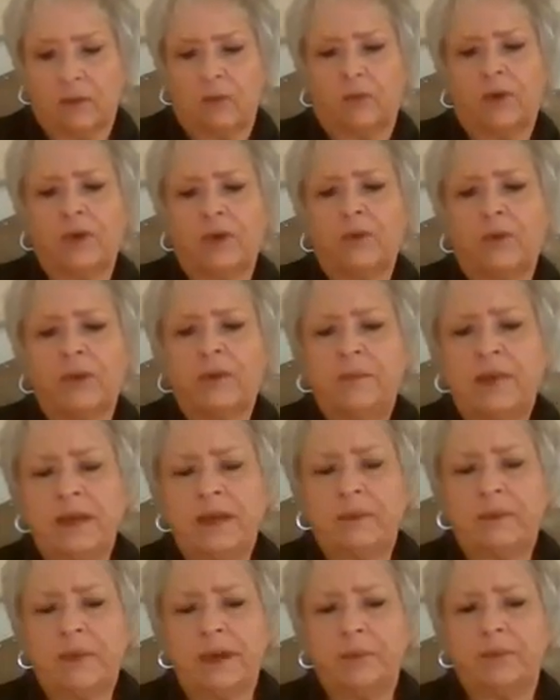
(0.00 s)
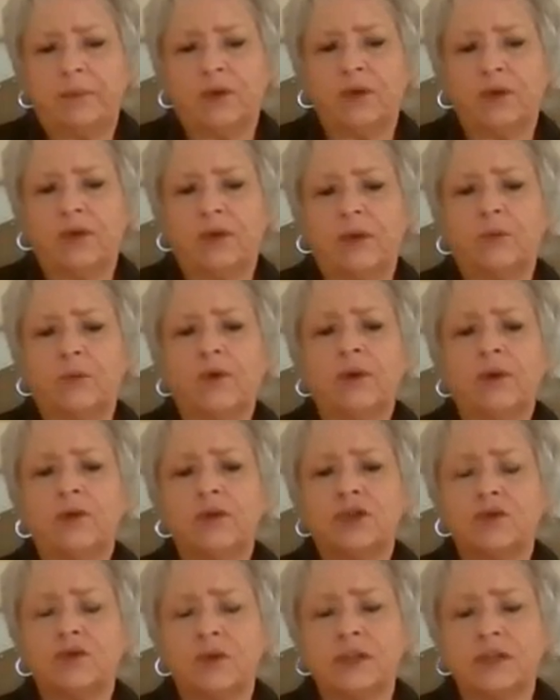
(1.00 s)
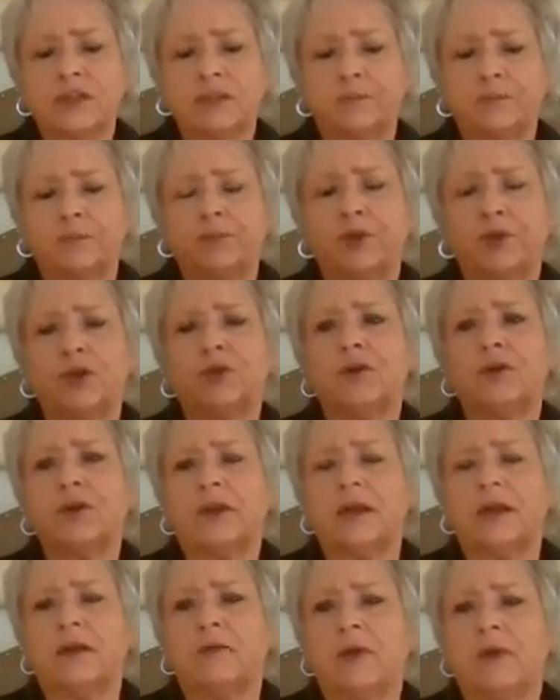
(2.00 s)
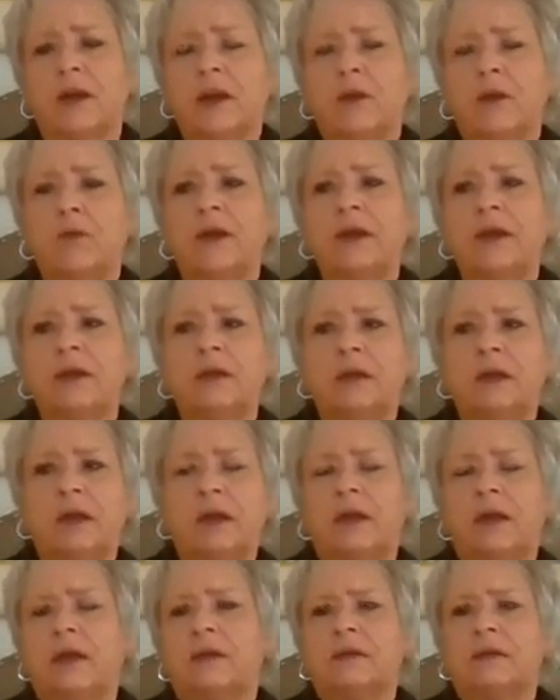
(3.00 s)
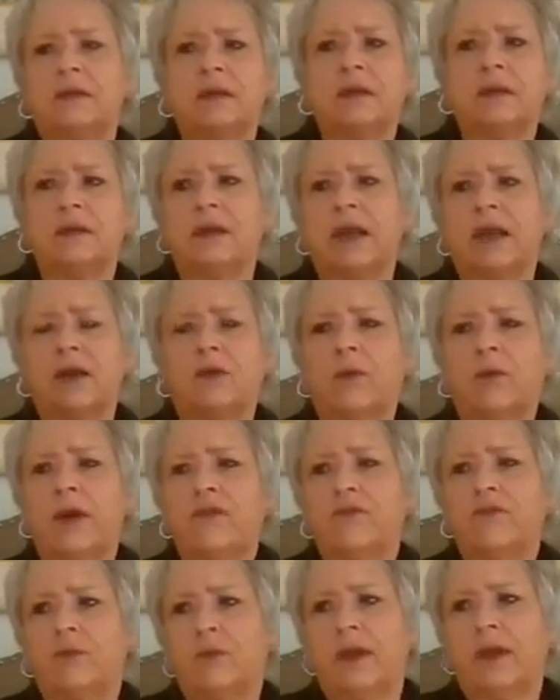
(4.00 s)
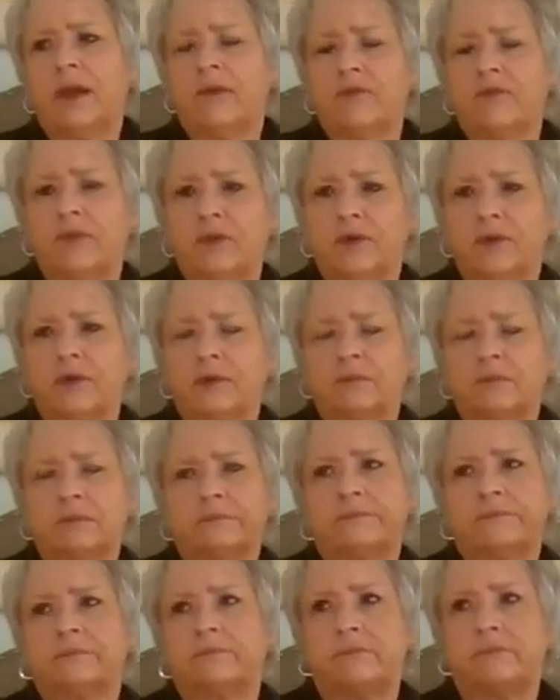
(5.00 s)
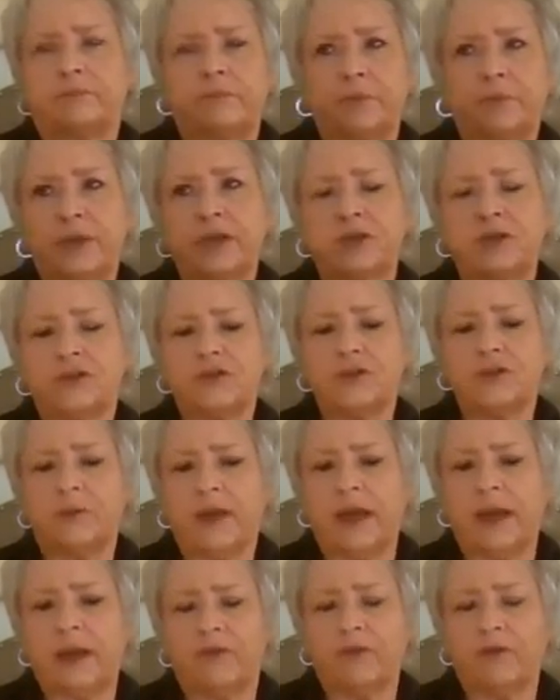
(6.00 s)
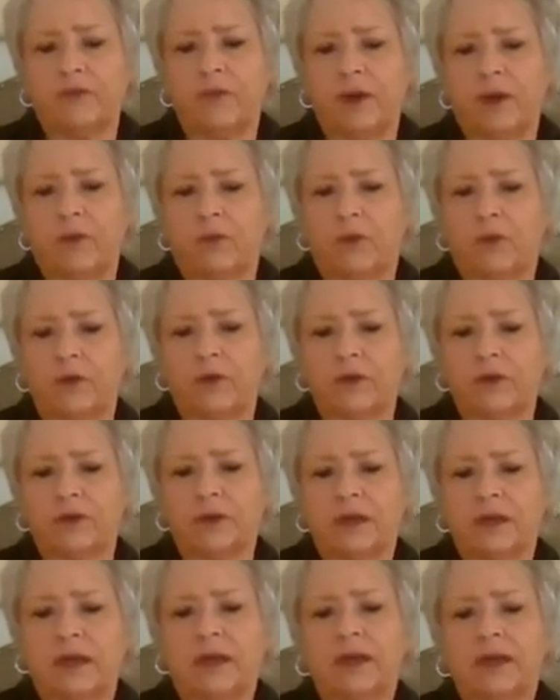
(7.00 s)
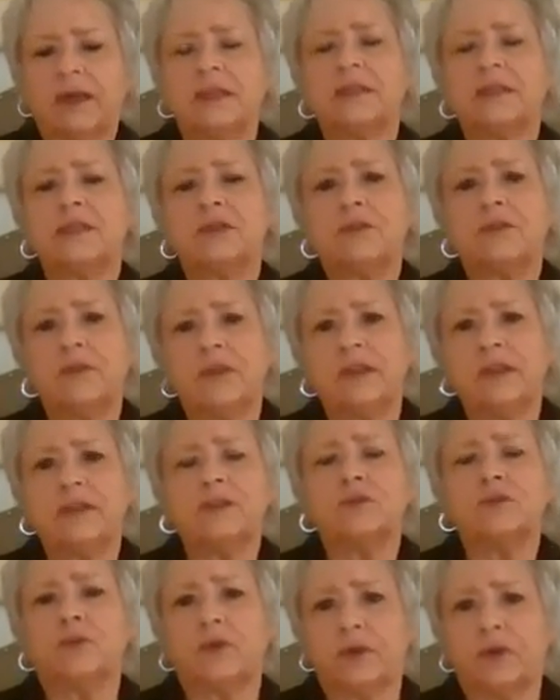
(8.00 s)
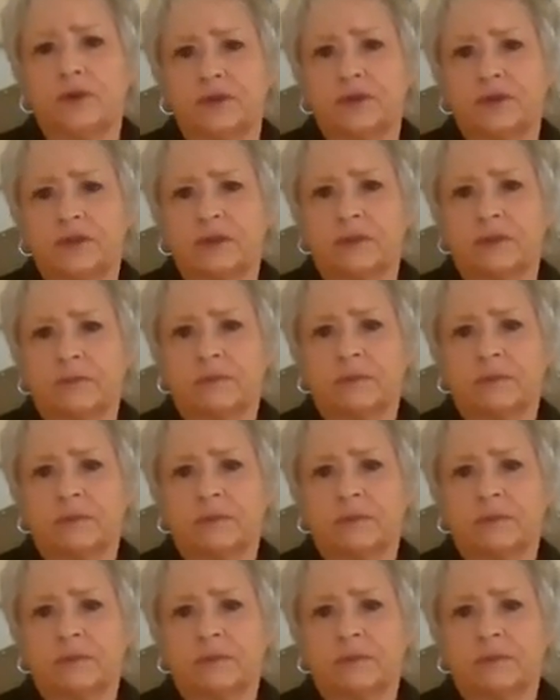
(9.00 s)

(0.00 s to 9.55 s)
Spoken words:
What do we mean by purity? We're going to address purity, and I want to get away from whatever pictures you may have of that word. Consider these words.